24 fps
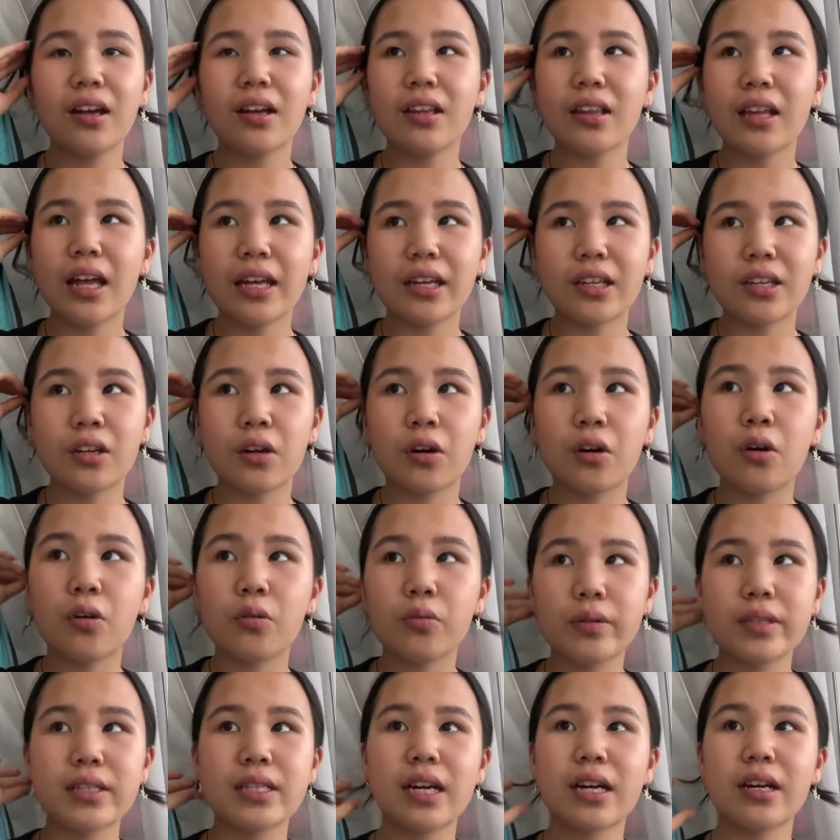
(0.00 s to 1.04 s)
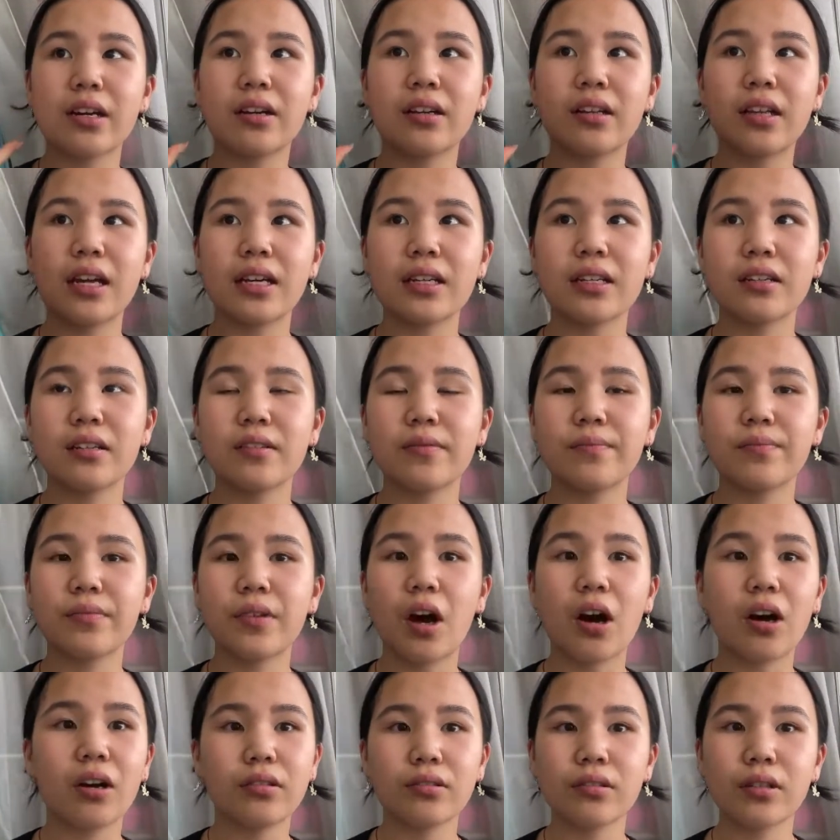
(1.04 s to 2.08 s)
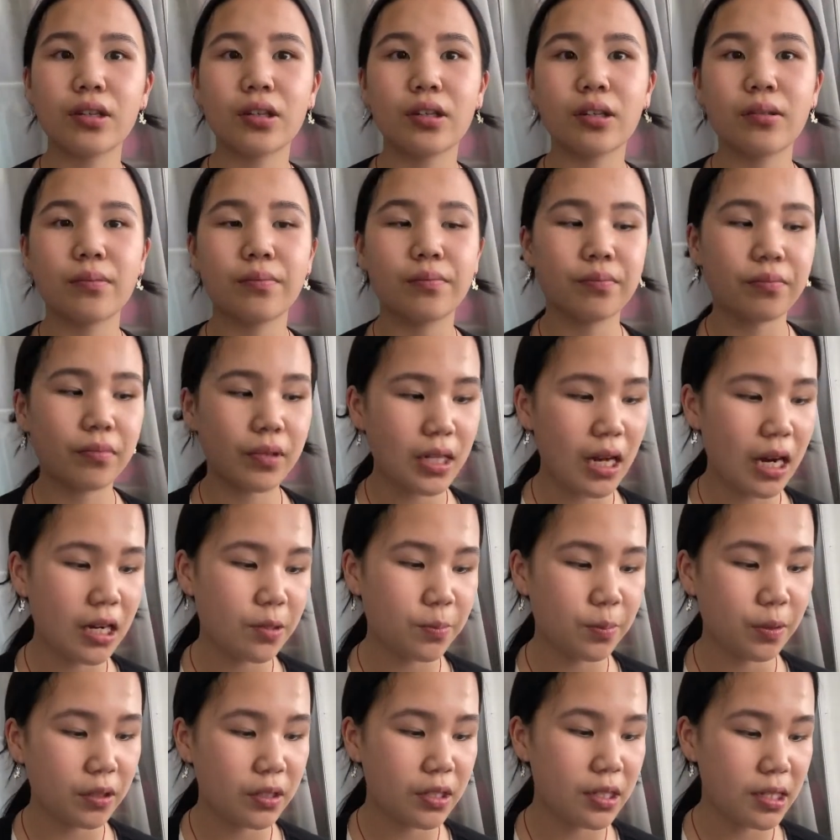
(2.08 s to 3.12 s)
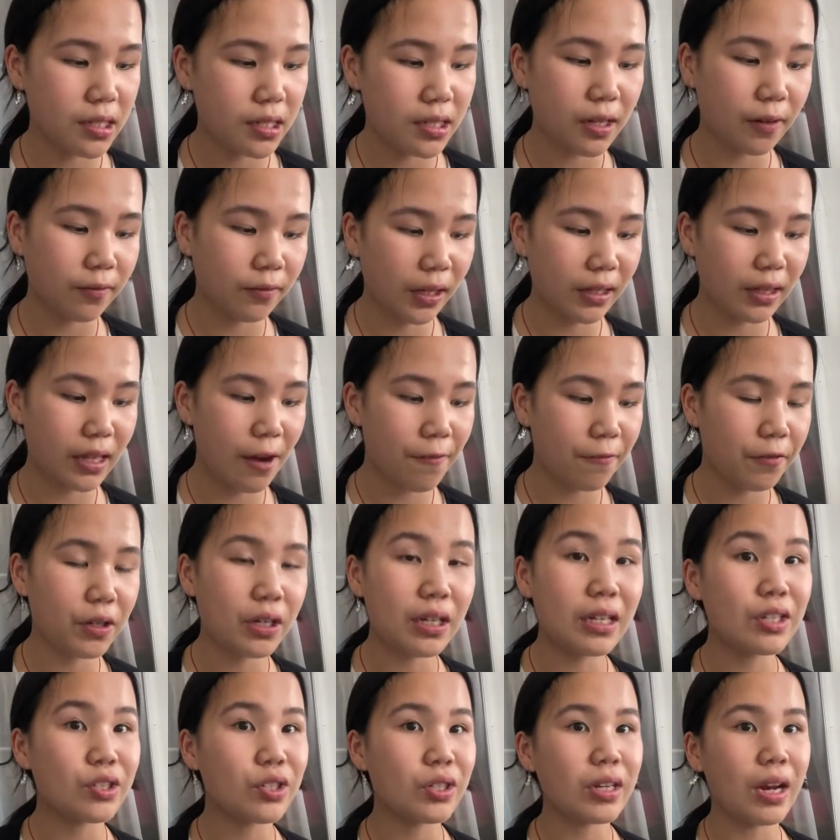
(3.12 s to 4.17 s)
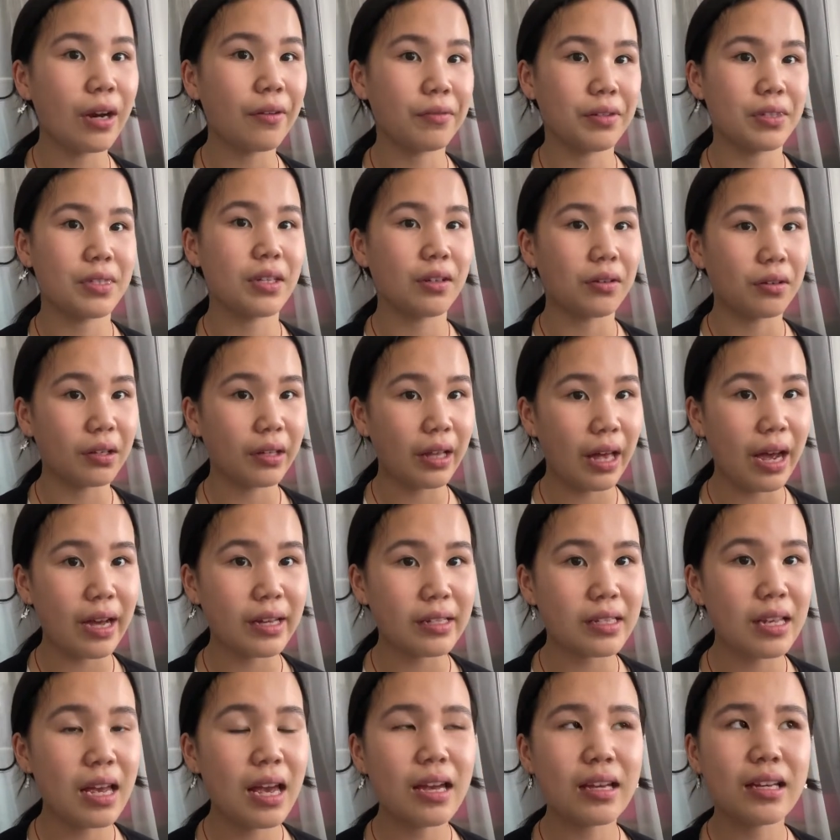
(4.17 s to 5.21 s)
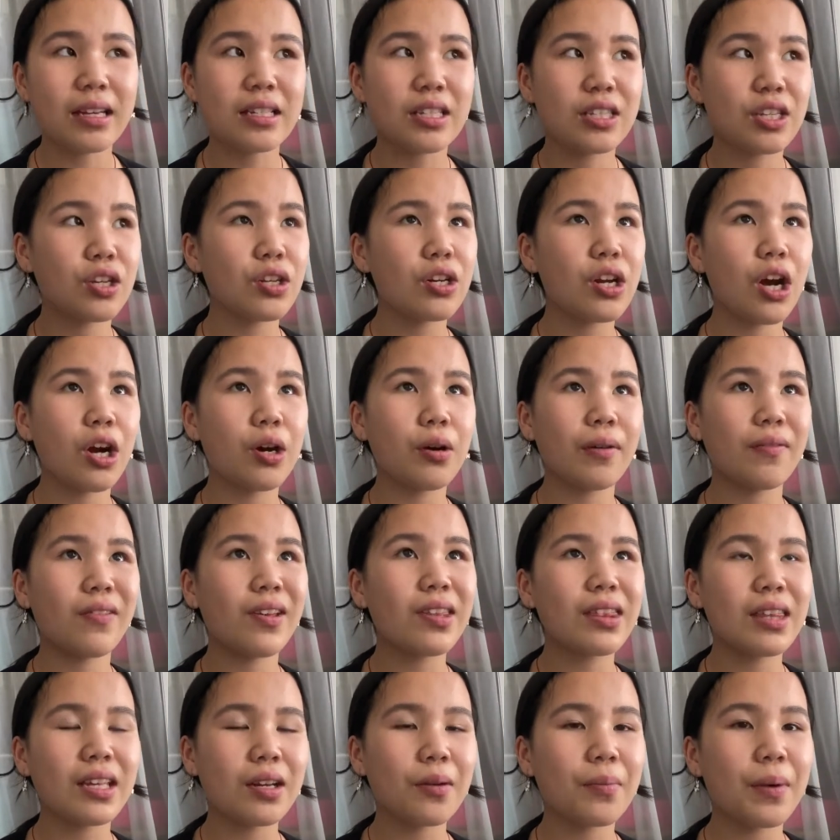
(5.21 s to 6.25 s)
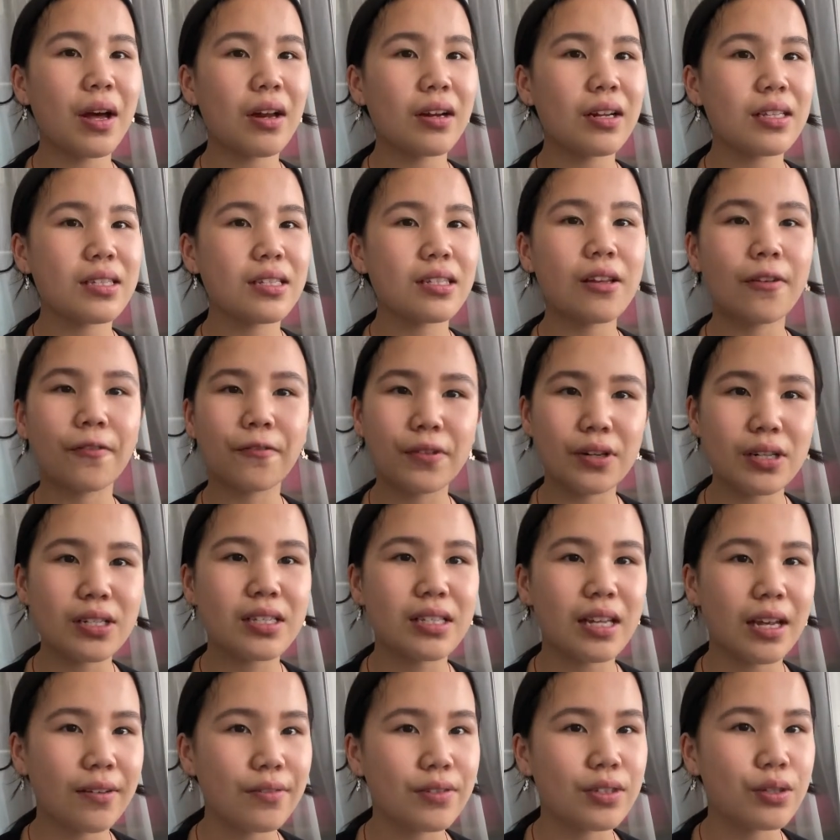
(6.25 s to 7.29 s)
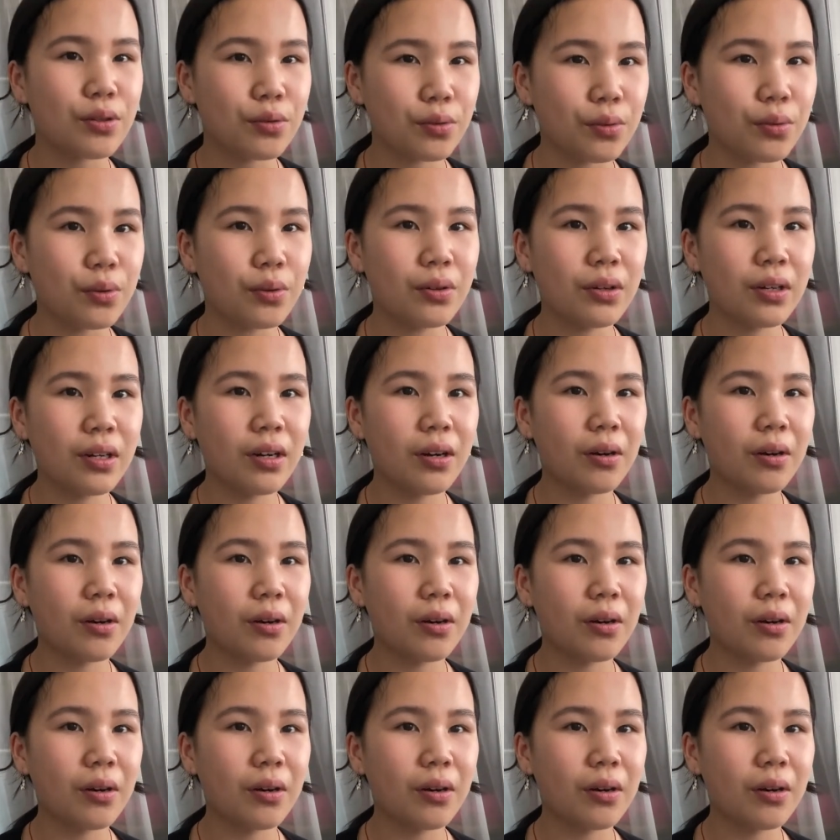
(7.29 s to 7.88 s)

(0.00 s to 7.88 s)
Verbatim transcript: like your whole entire like all your textbooks and stuff like that for each and every single class because you know if you think about it it's the first day of school